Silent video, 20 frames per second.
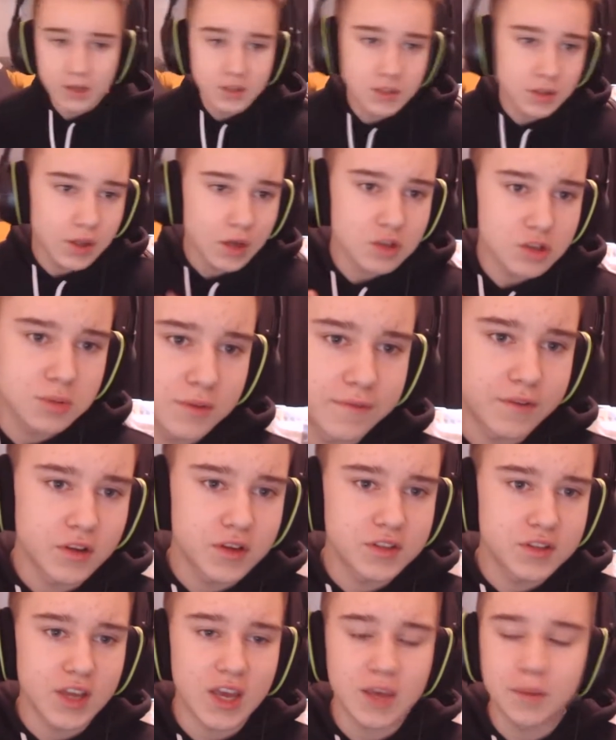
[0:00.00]
Right, so that was
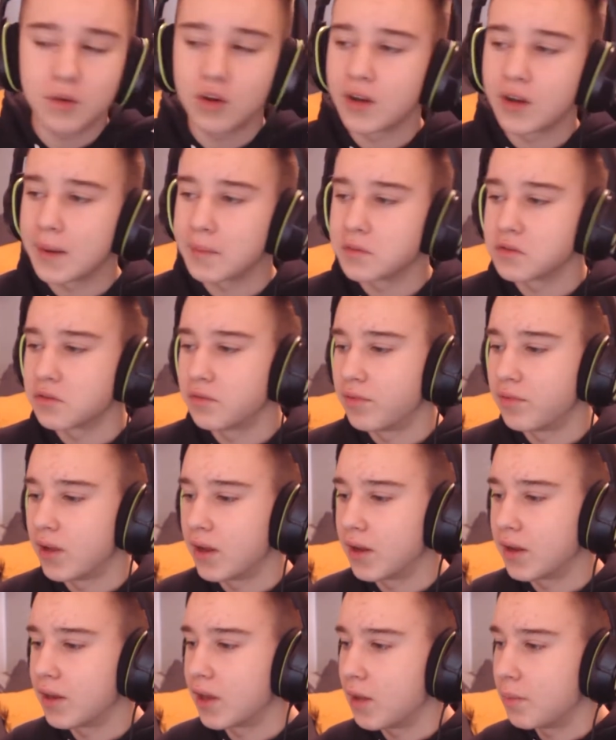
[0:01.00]
my first game on Capture
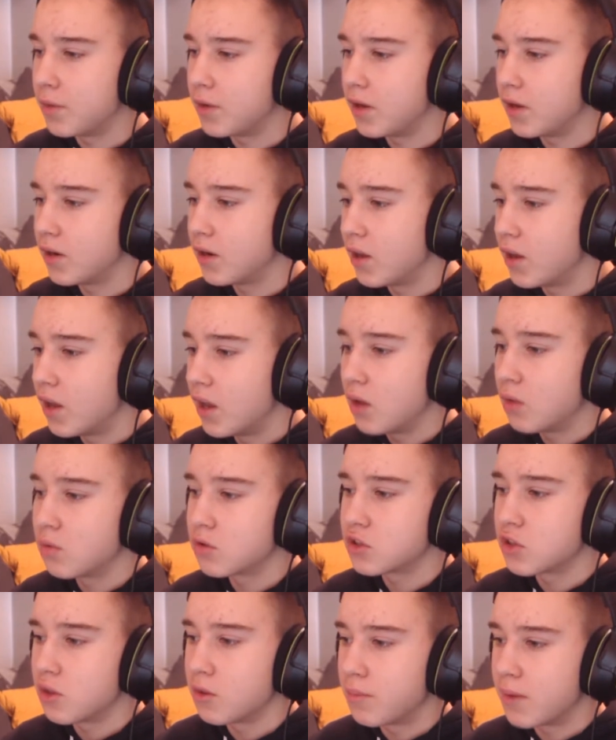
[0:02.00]
the Flag. I mean,
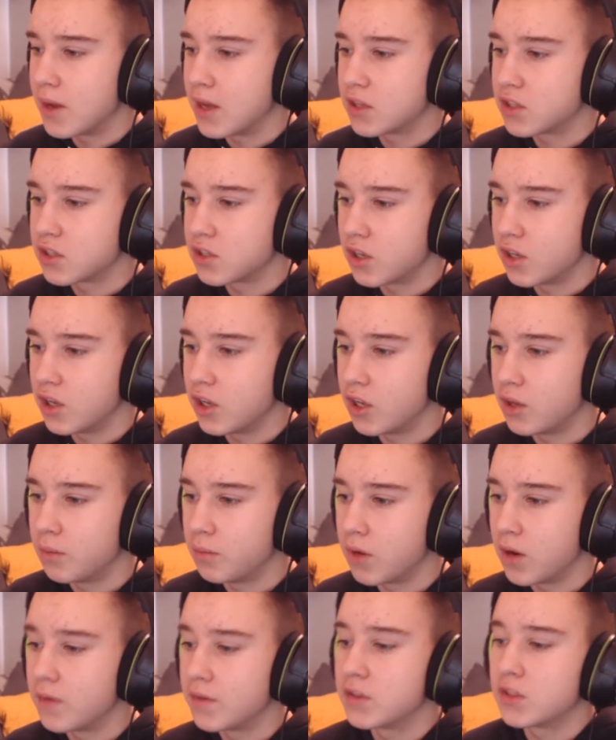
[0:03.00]
it wasn't the best.
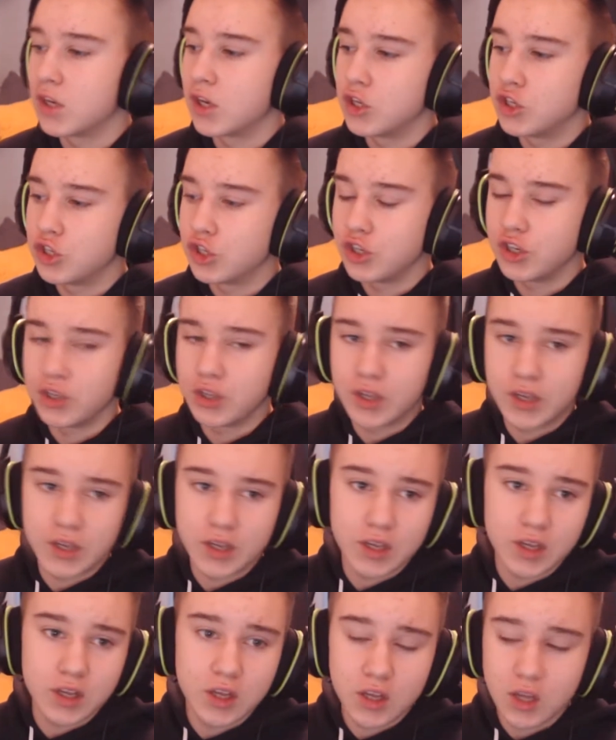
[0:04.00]
Um, obviously, I joined
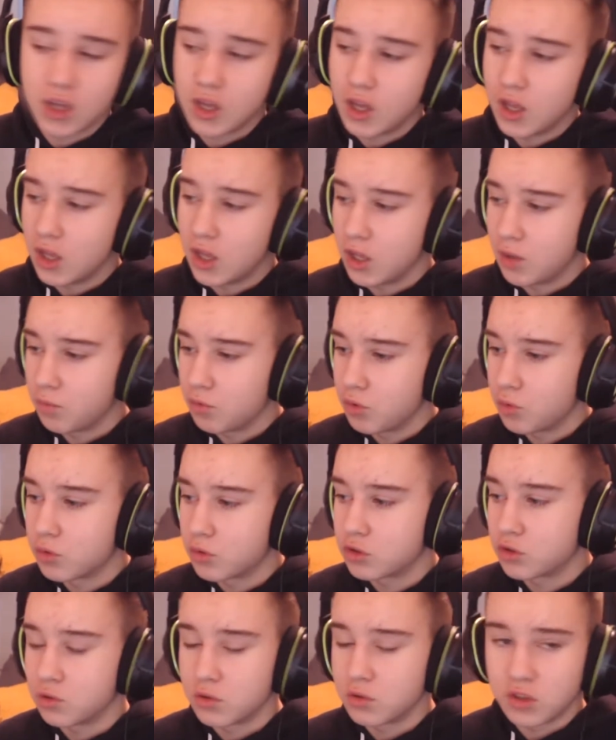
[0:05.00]
late. Um,
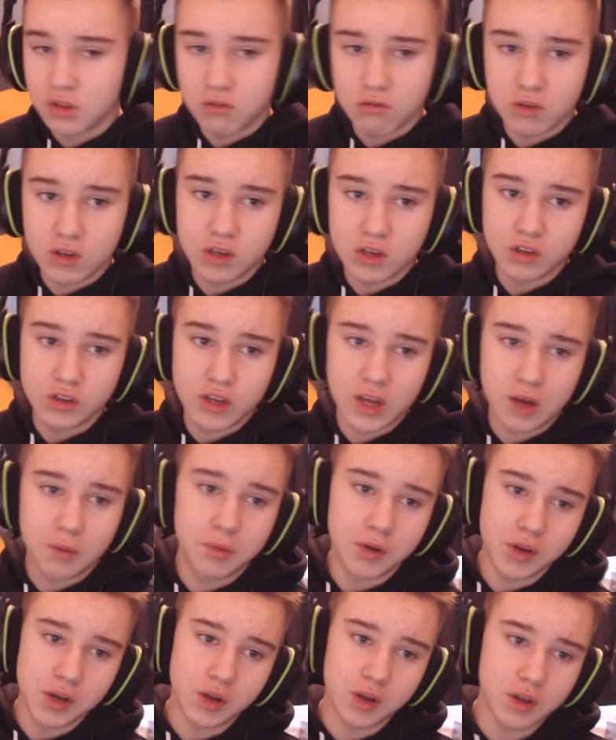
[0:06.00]
we was losing 3-0
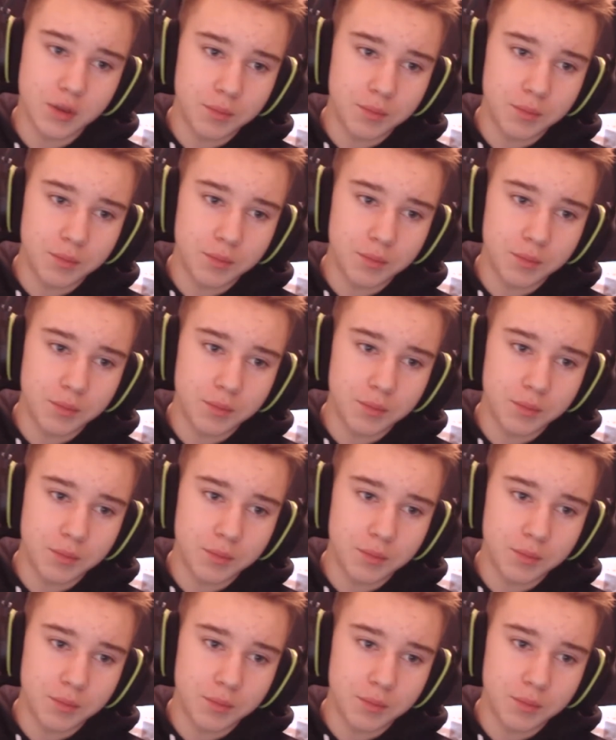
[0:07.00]
down,